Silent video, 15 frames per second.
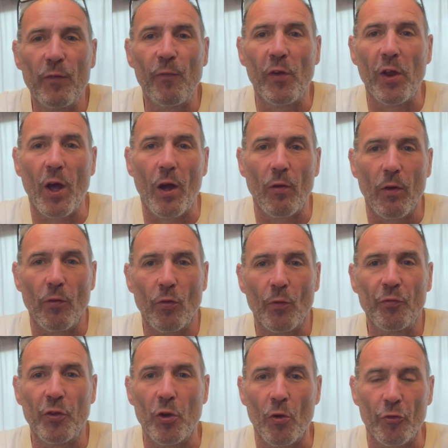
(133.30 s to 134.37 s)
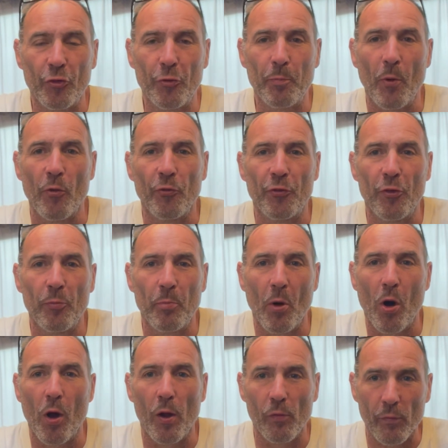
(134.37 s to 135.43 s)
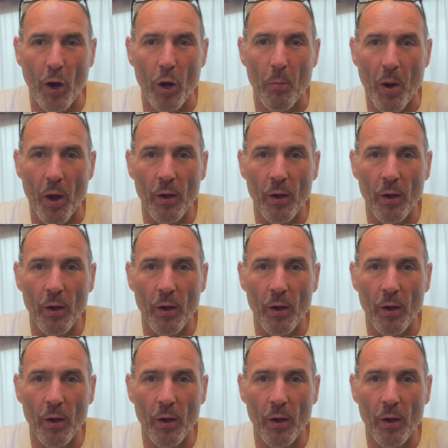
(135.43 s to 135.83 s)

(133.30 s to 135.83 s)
video is obviously not sponsored by Roma.